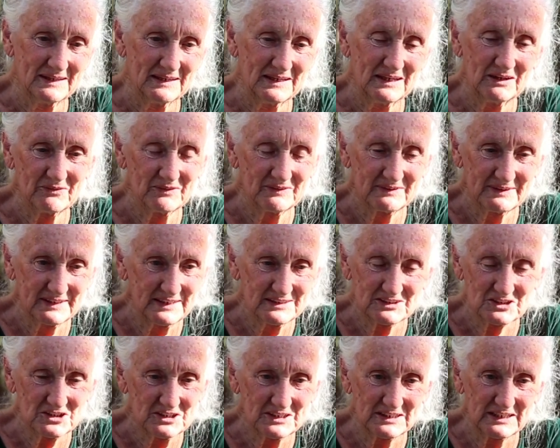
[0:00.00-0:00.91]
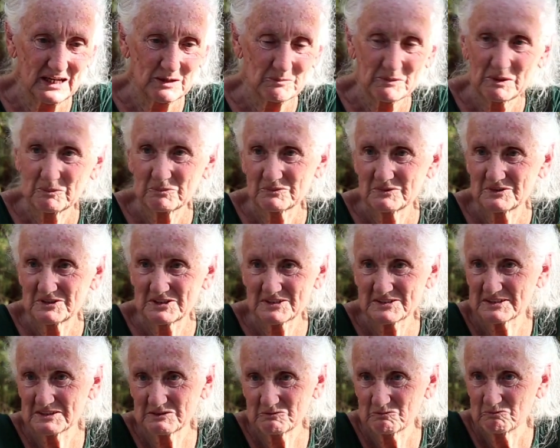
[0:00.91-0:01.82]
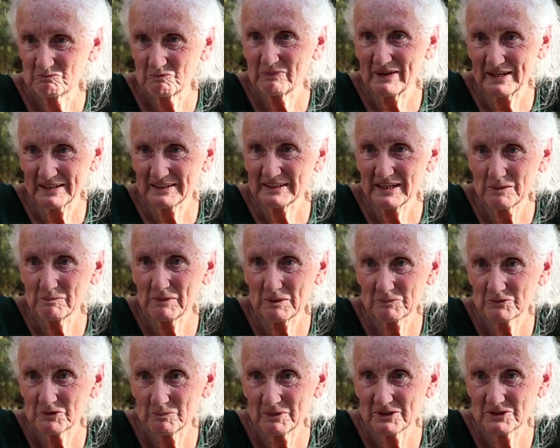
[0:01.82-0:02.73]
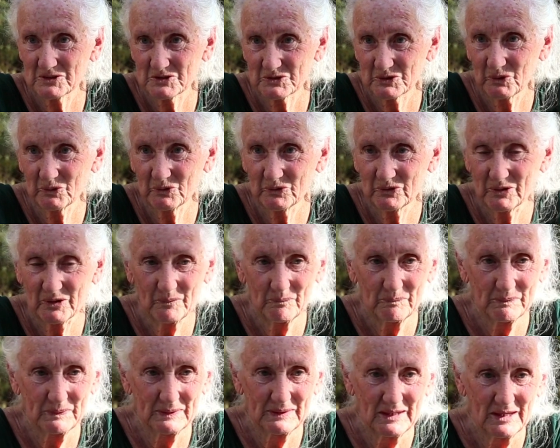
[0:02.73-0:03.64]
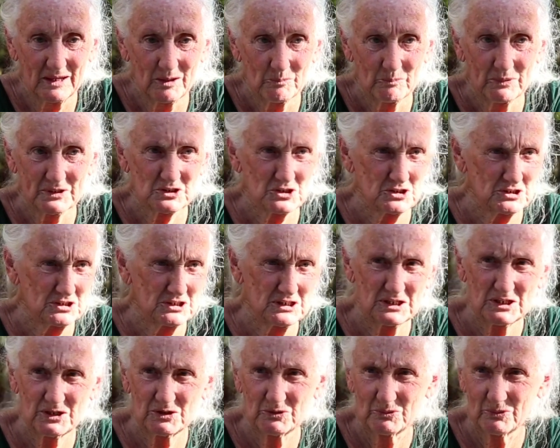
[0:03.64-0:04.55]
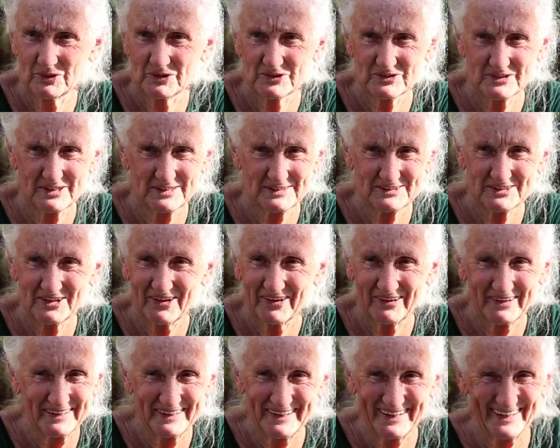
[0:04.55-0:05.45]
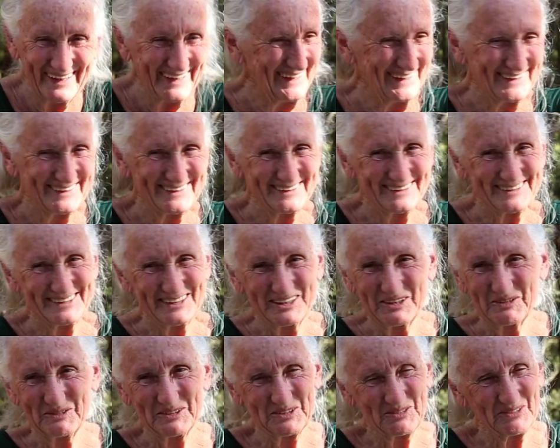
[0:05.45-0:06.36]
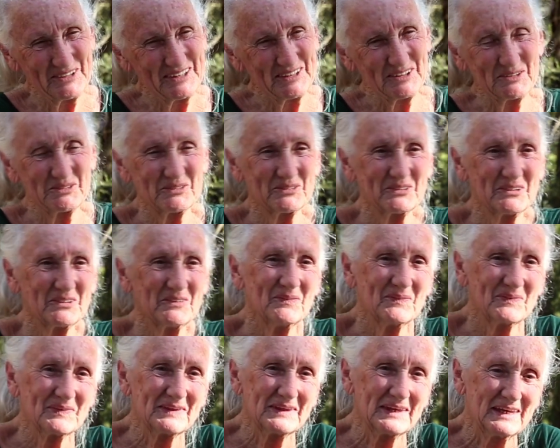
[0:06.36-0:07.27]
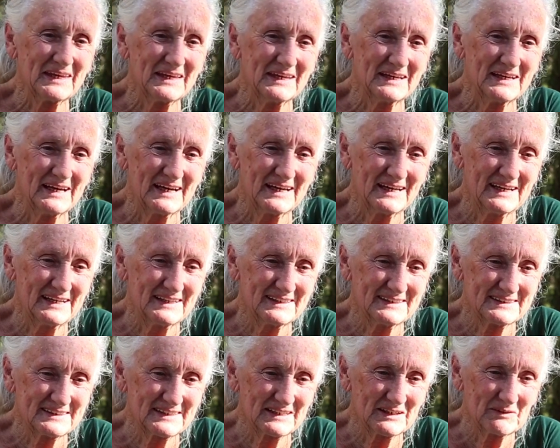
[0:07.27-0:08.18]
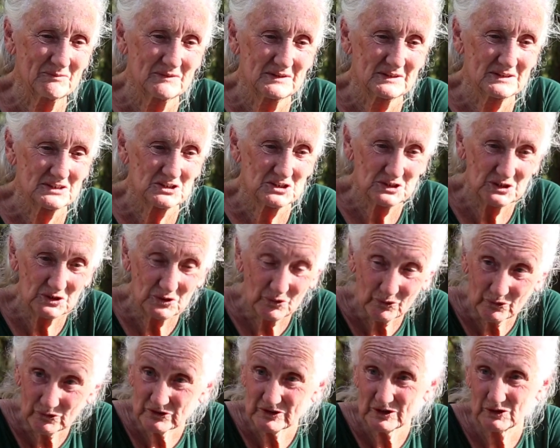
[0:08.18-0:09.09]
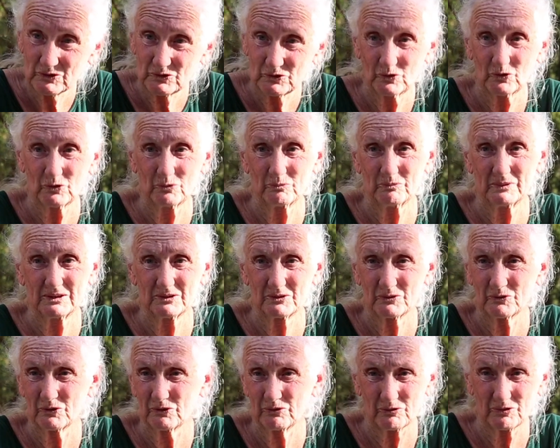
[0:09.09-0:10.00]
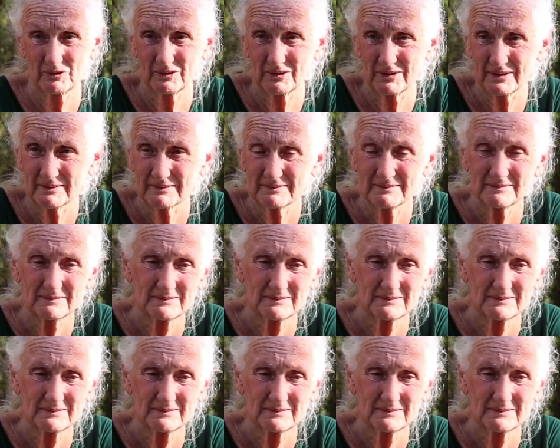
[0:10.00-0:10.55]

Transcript: Even then she just about came up to my shoulder. But she was a tiger. She was wonderful. And she also taught me an awful lot.